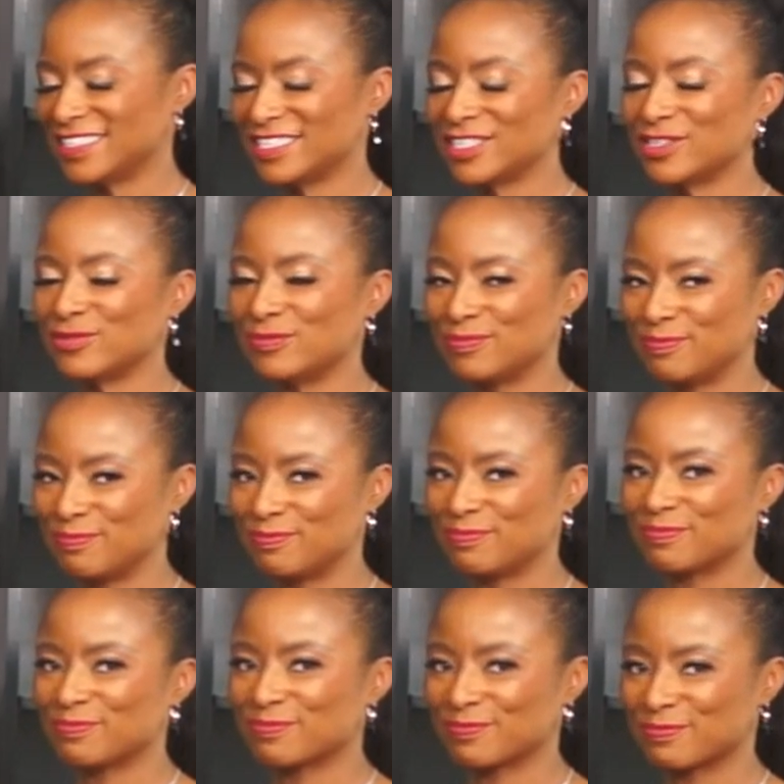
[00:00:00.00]

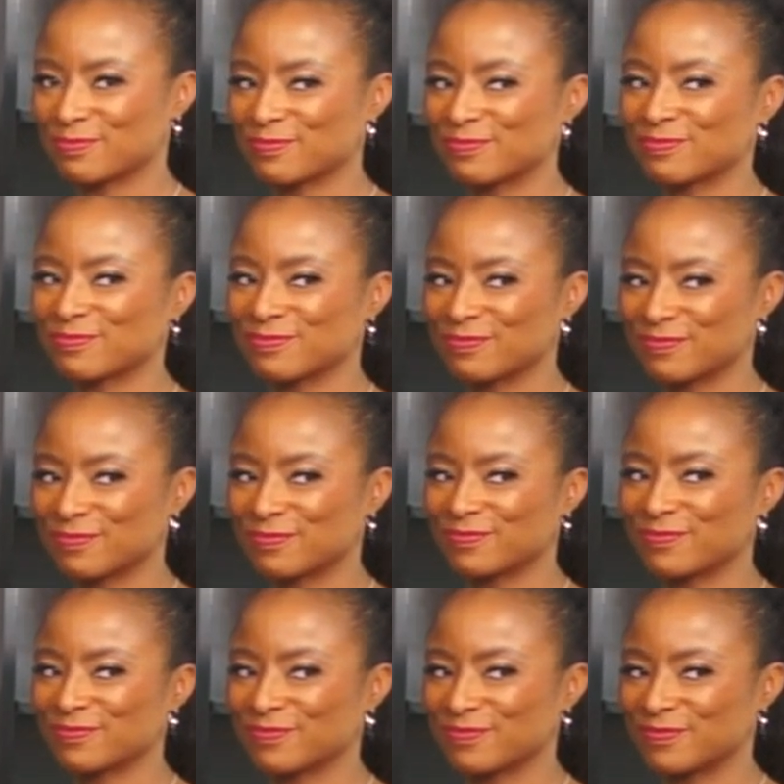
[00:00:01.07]

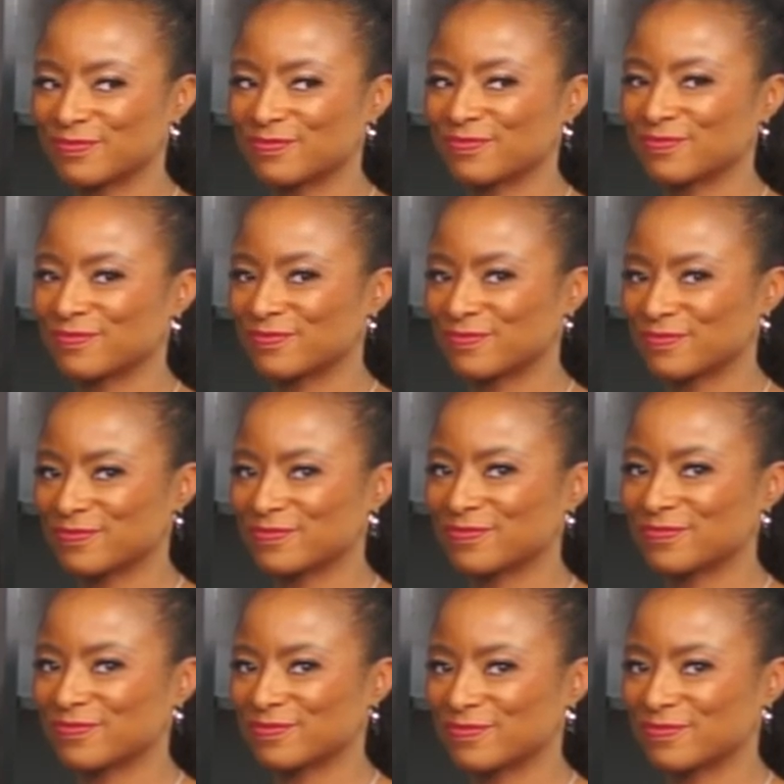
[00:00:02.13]

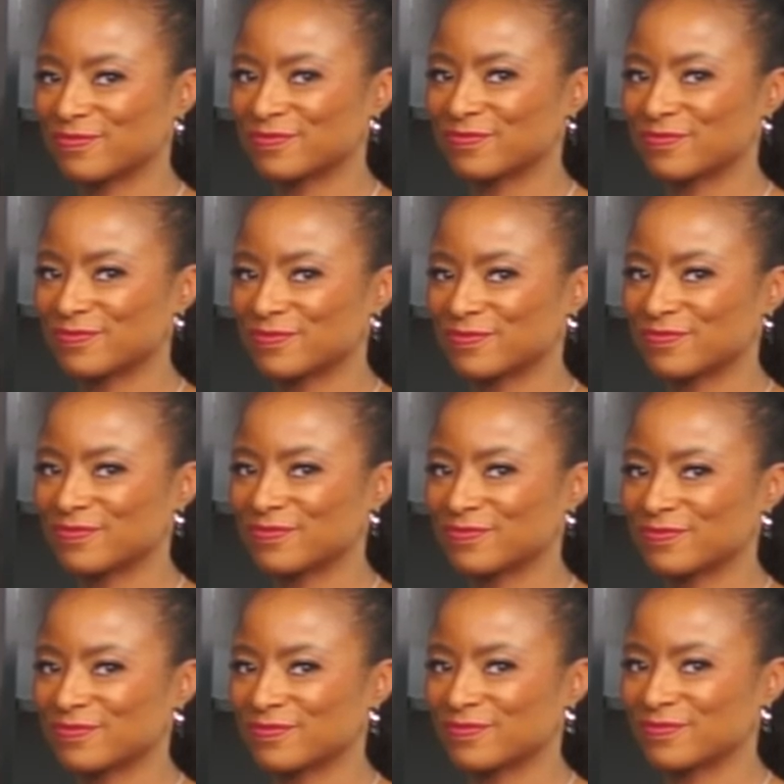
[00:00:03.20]

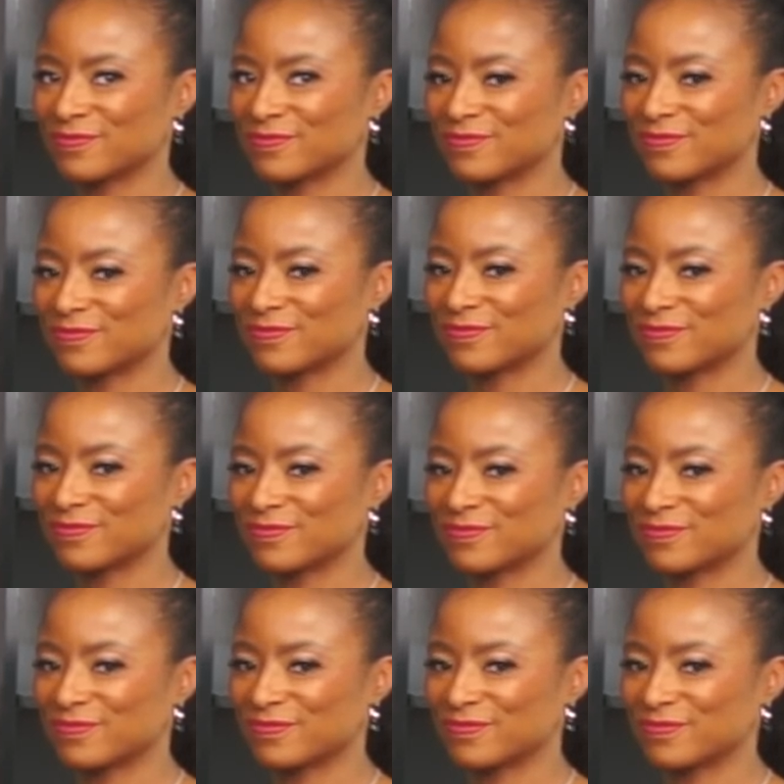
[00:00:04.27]

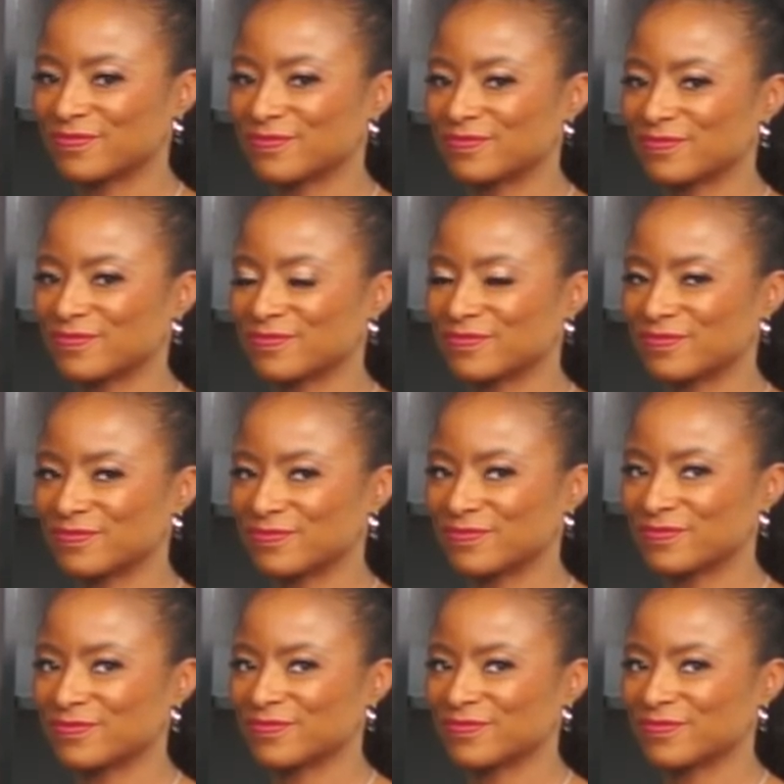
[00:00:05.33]
(not speaking)